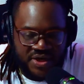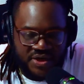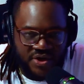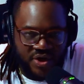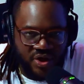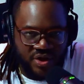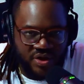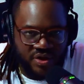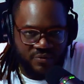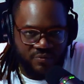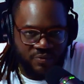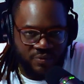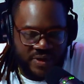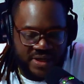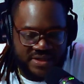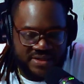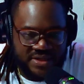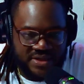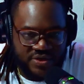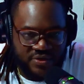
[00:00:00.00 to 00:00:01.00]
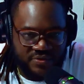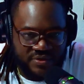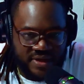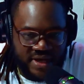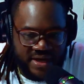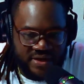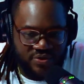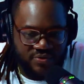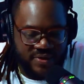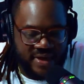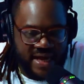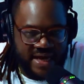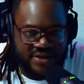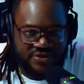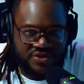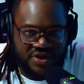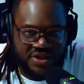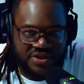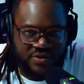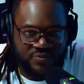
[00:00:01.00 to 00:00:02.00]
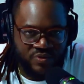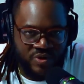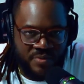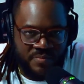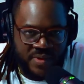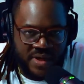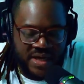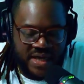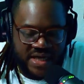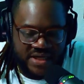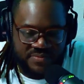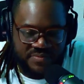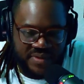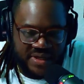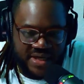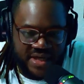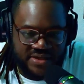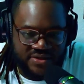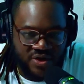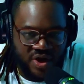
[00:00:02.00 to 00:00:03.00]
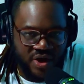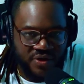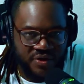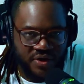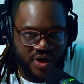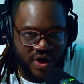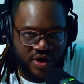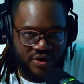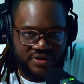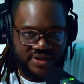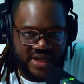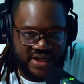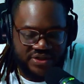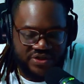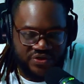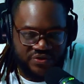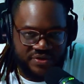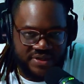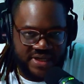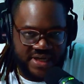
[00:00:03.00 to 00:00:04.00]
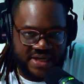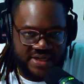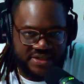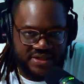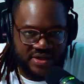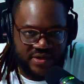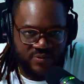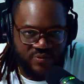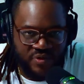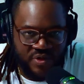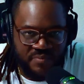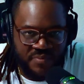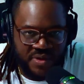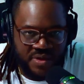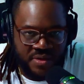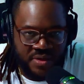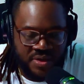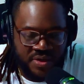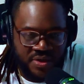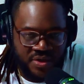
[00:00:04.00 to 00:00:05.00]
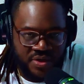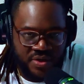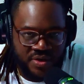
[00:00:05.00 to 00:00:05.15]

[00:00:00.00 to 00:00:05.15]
the only reason you think you can't trust a woman is because all the hurt that you did to the woman.